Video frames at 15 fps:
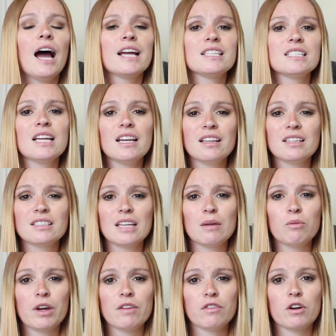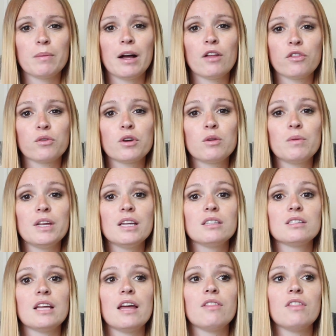I stayed at the same weight for about three
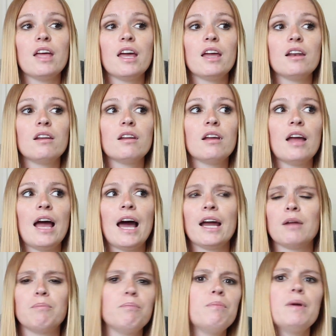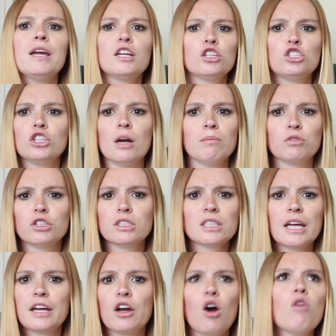weeks and then had a big jump,
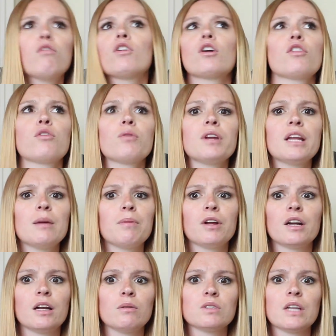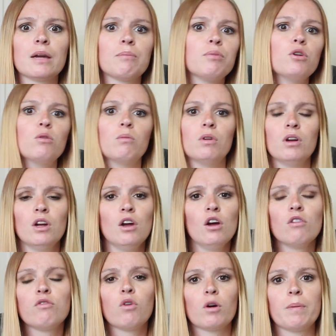just like over a three-day period. It was like, boom,
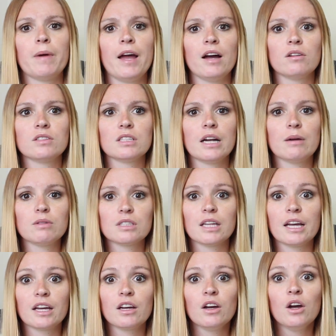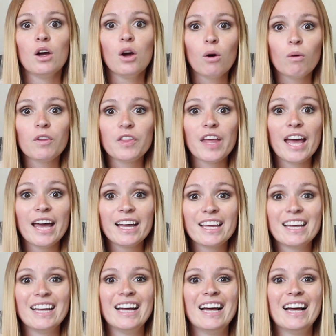four pounds. And I was like, what the heck?